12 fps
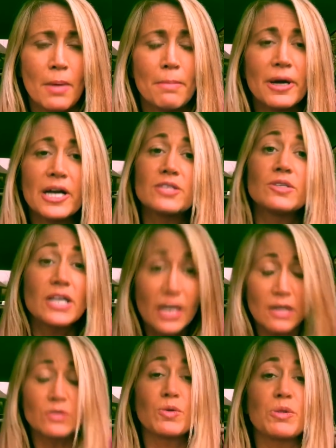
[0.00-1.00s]
Because it
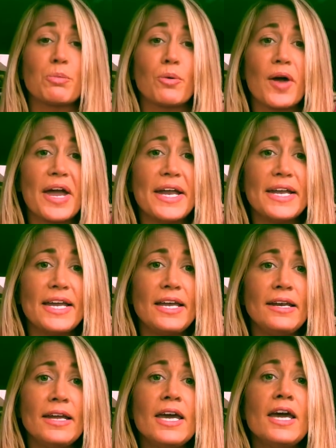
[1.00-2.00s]
comes with
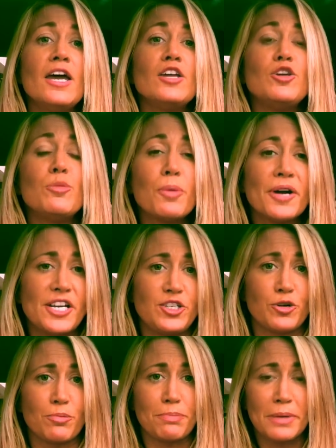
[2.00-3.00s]
branding, you brand
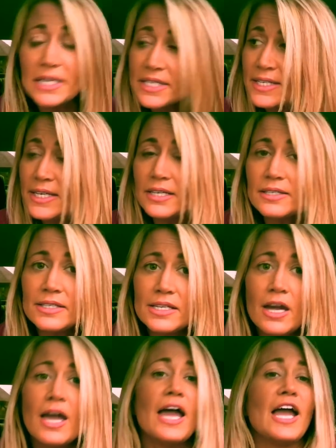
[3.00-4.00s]
your business
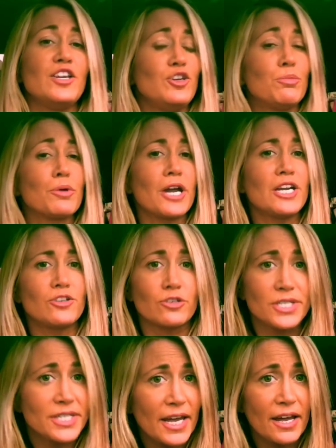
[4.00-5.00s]
and you brand
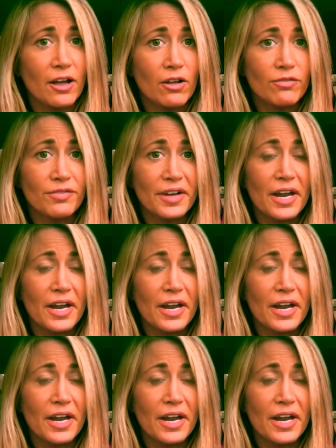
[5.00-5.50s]
yourself.